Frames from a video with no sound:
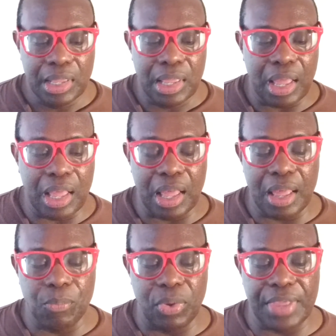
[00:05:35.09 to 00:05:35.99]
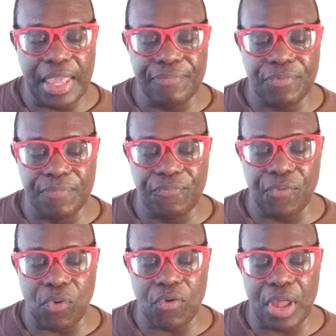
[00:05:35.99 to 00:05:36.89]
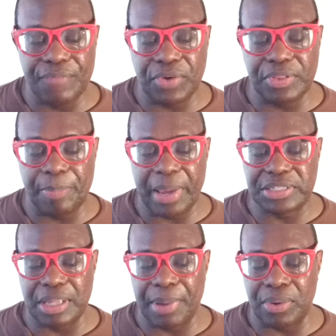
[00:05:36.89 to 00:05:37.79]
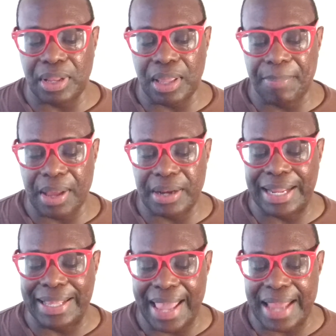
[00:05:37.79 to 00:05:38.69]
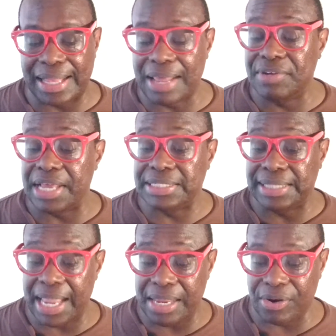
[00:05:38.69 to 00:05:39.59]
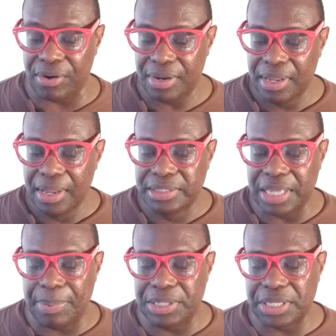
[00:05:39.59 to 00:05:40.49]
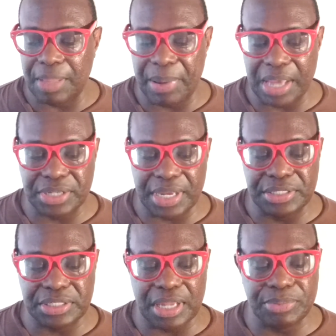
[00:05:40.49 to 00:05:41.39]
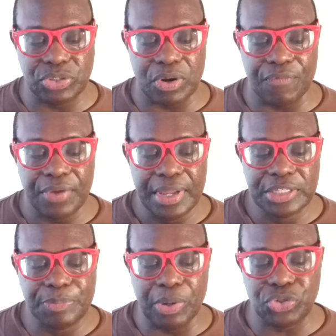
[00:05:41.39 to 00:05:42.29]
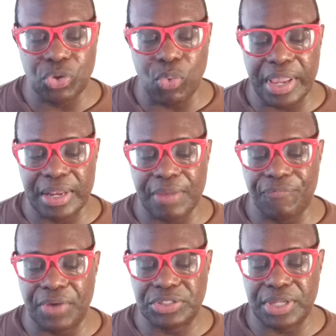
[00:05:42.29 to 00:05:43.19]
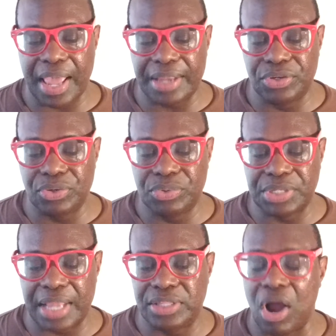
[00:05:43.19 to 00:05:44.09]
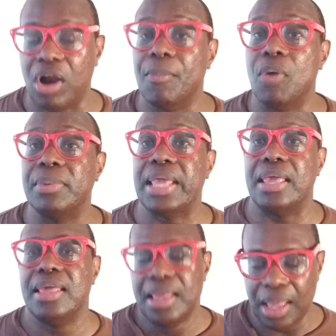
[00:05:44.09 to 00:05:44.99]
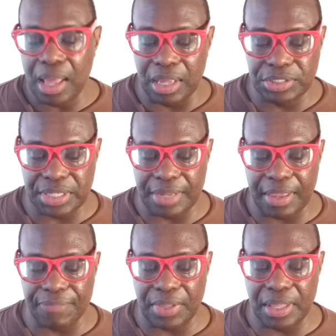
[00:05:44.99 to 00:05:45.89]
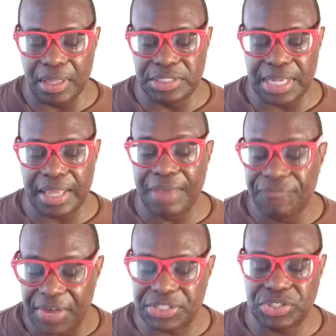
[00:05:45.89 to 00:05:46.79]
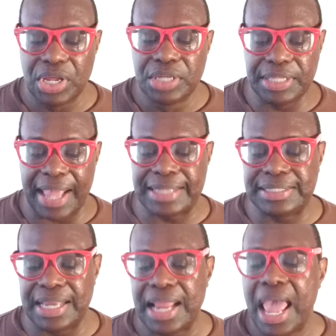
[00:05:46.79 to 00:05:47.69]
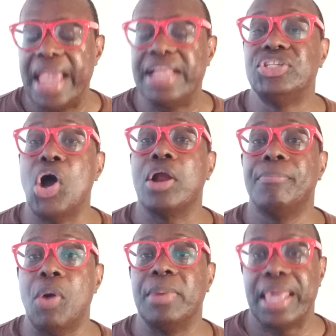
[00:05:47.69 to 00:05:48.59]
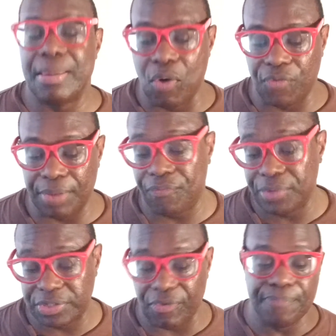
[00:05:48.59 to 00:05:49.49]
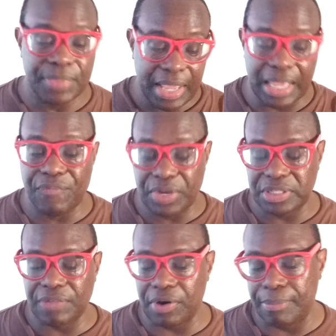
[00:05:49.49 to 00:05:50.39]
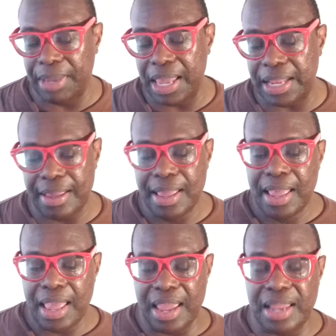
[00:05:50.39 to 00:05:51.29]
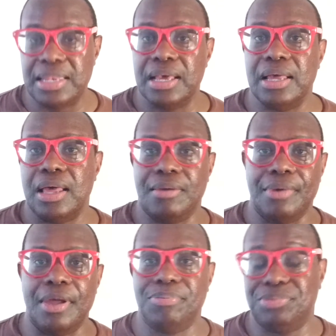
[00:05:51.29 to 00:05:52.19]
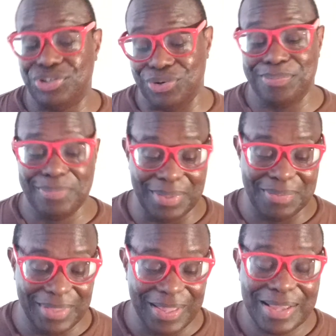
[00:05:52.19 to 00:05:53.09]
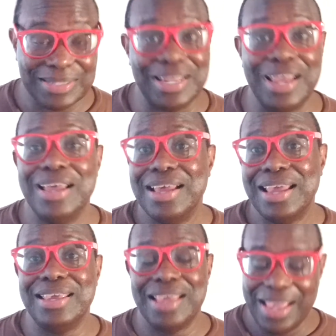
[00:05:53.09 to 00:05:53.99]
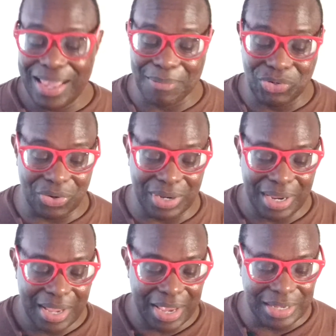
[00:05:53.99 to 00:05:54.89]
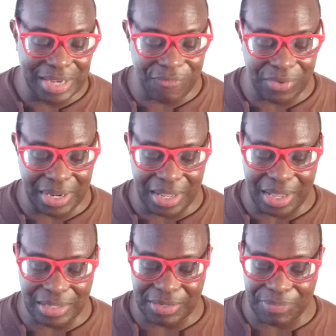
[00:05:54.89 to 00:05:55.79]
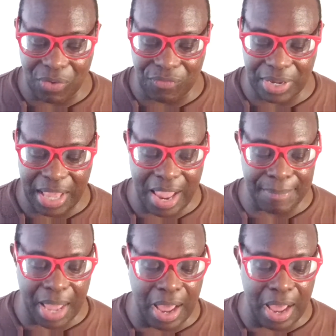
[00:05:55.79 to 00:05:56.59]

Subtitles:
When they confronted the pastor about it again 11 days later, deputies said the pastor had some sort of spiritual awakening and confessed to act using a dark moment. Confessed to the act saying a dark moment came over him. First of all, he confessed at the very beginning, and I'm sure he definitely something overcame.